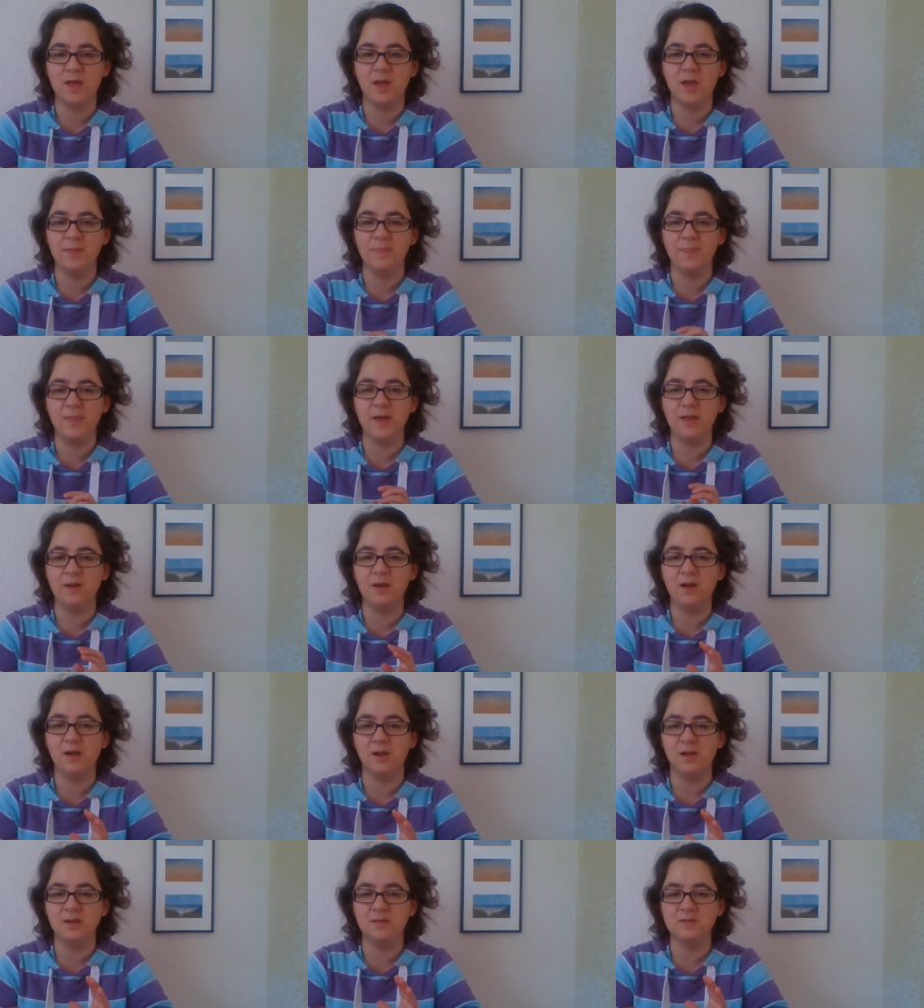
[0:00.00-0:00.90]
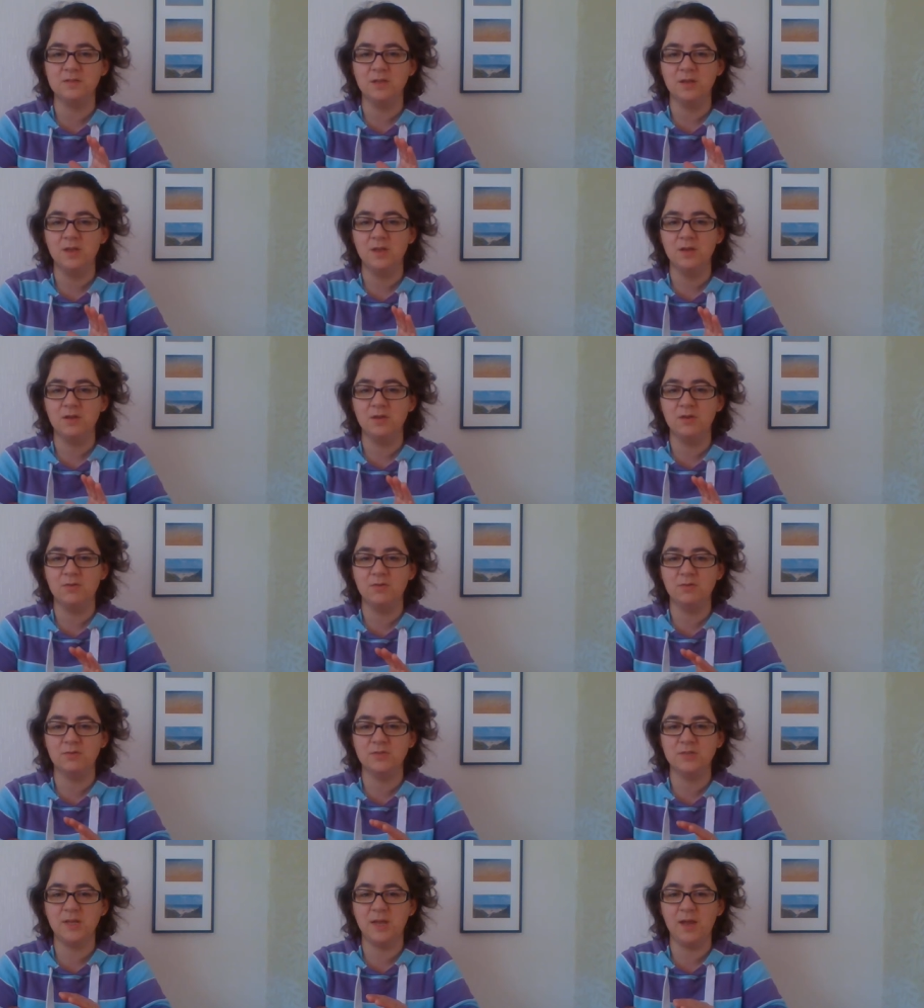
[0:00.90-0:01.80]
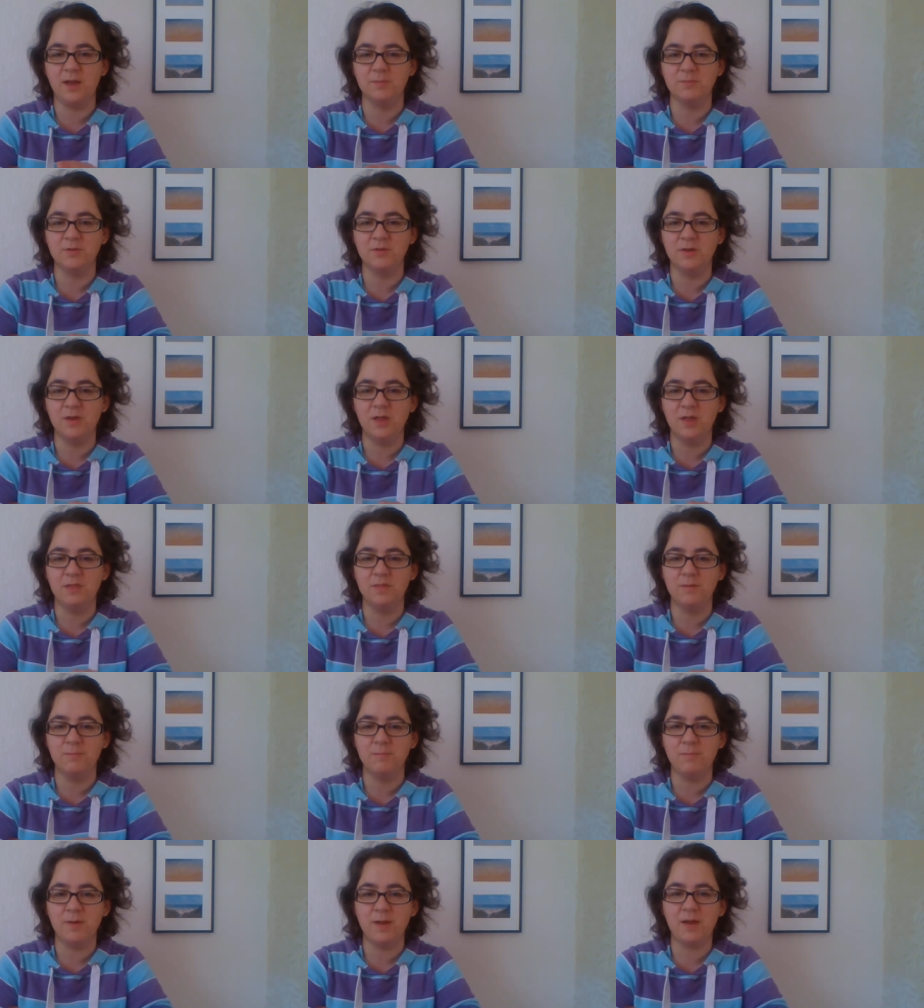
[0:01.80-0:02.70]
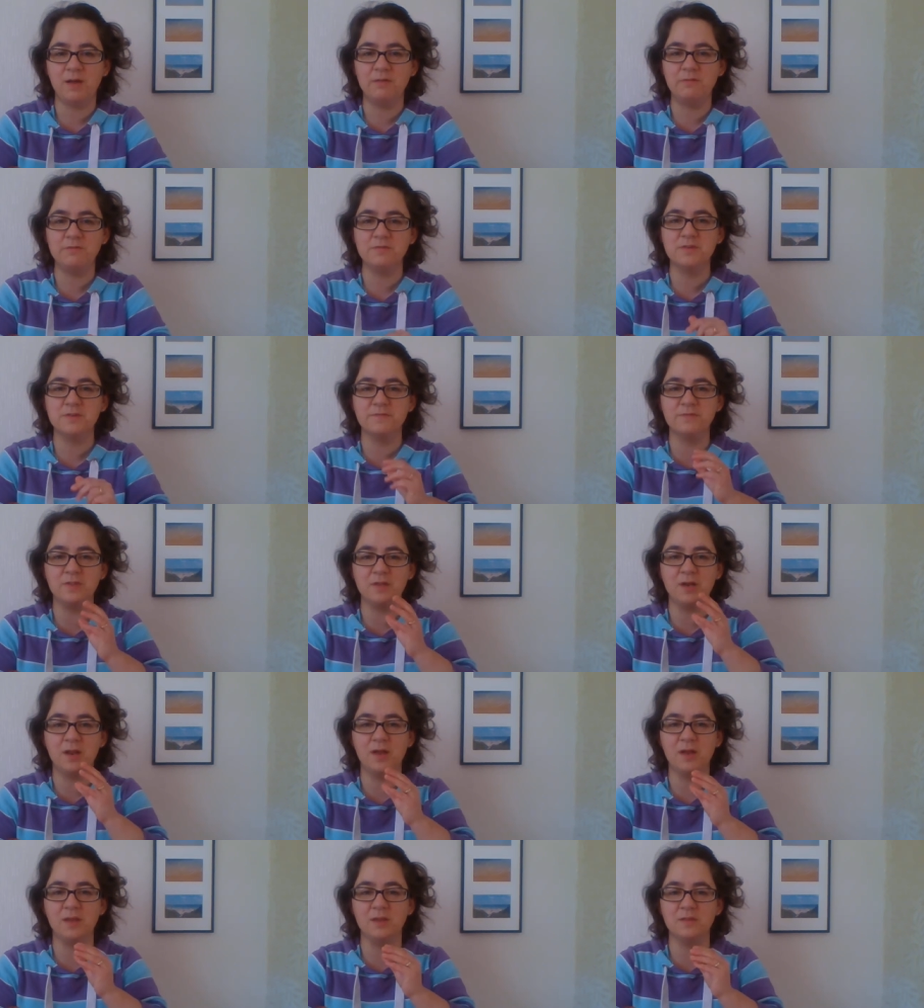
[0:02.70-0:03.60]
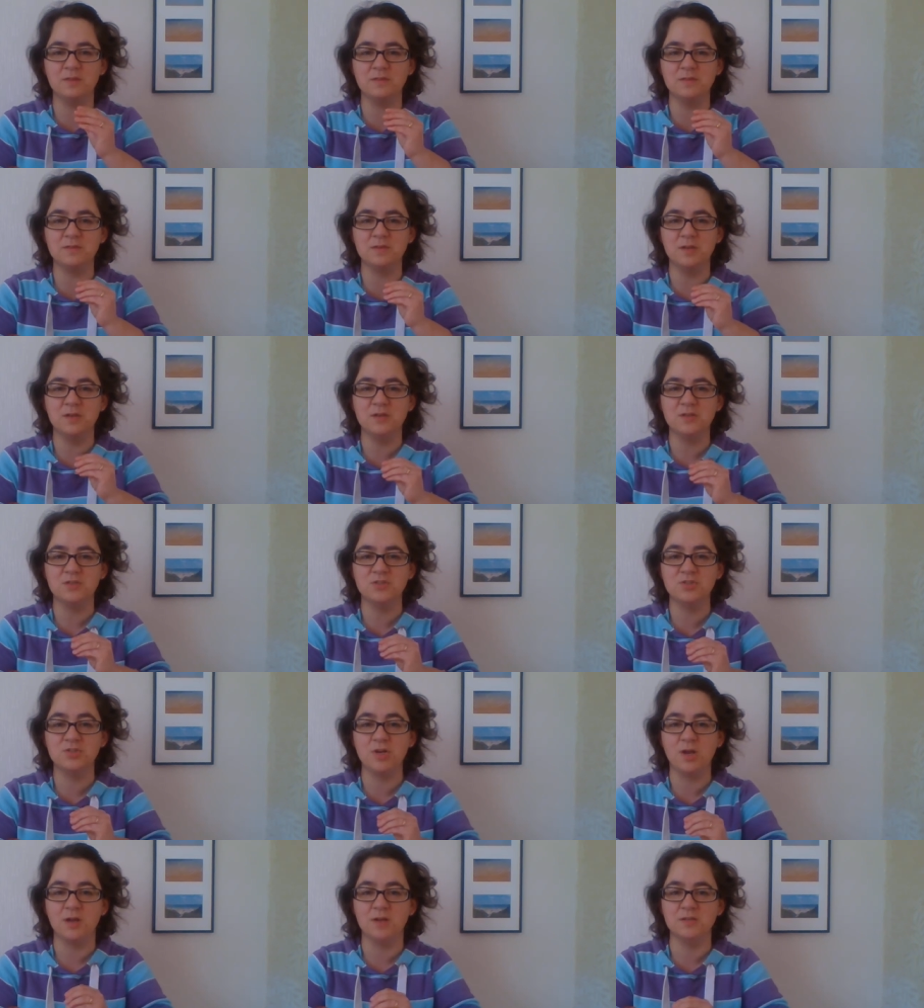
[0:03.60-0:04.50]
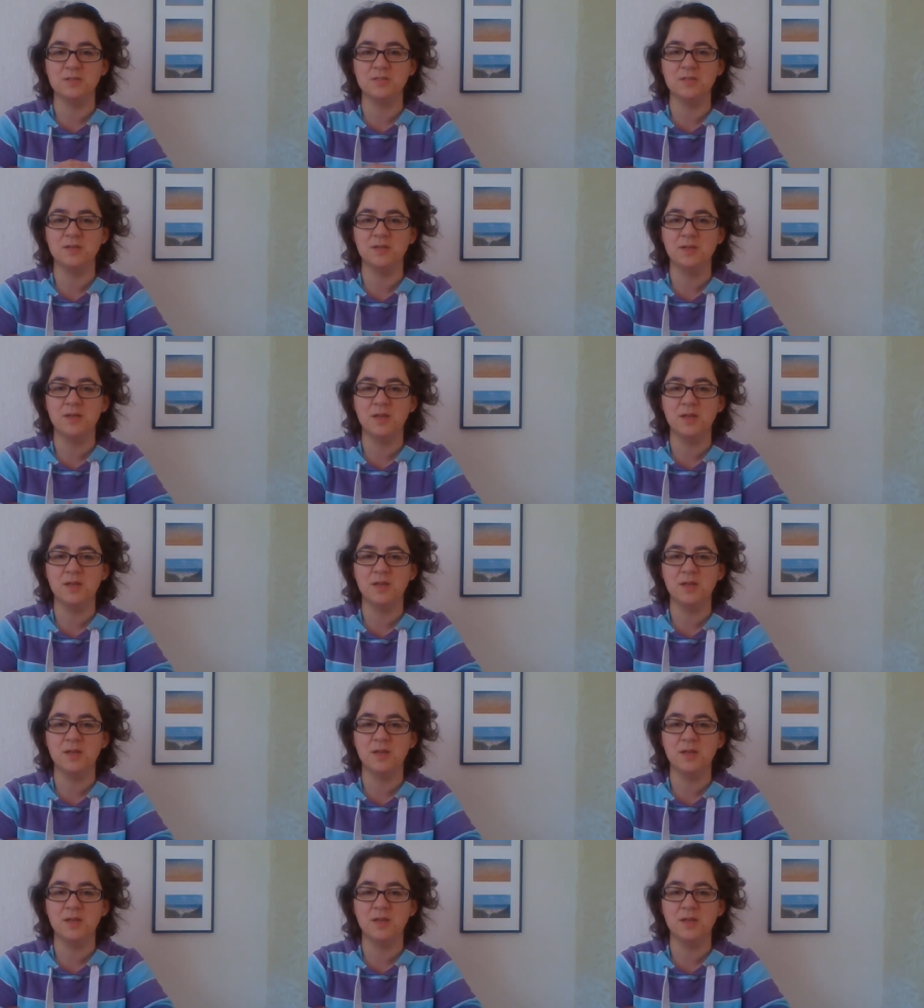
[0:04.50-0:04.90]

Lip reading: And that night, God kept the mouths of the lions shut,